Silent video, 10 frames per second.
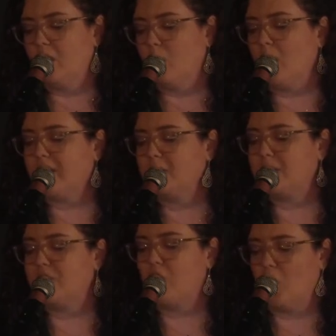What can
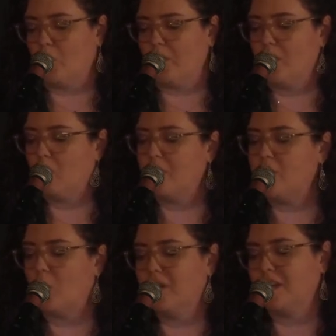be known when
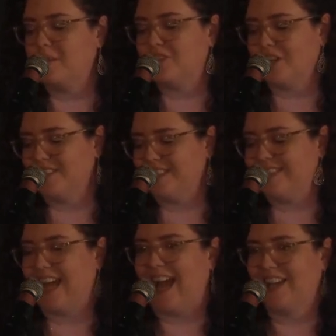no one can be trusted
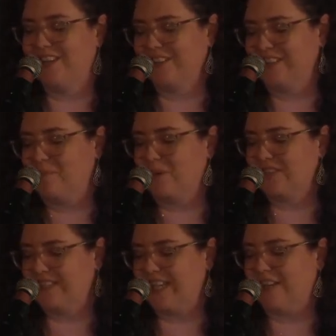to accurately
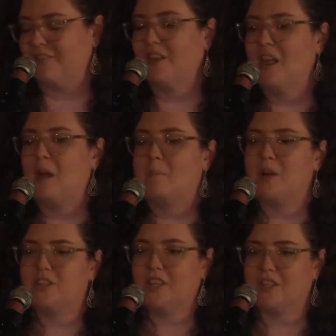perceive,
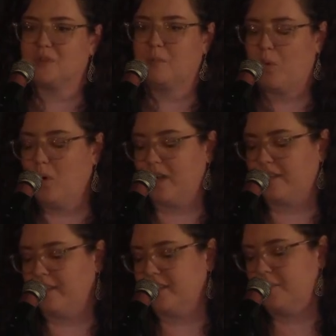much less report,
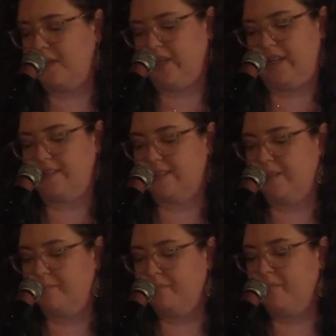their experience?
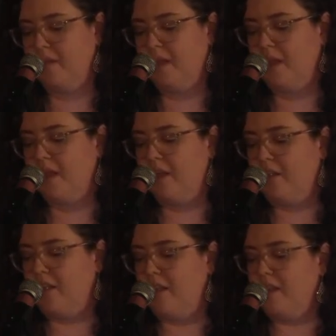
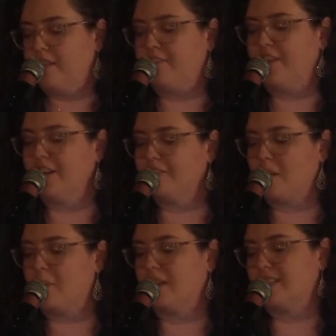The fear
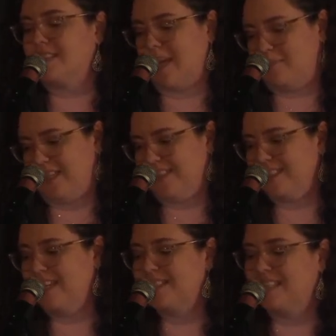among the
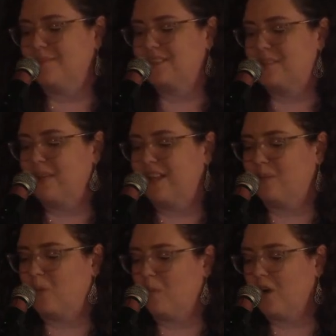skeptics seems to be
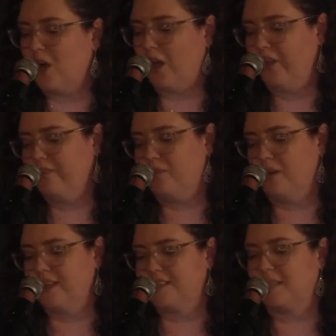that what we're calling
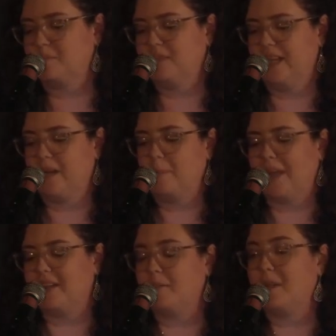for is a complete
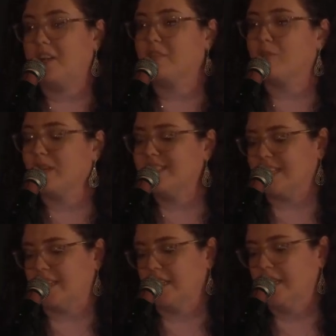abandonment of
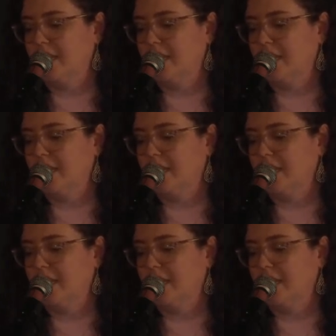reason.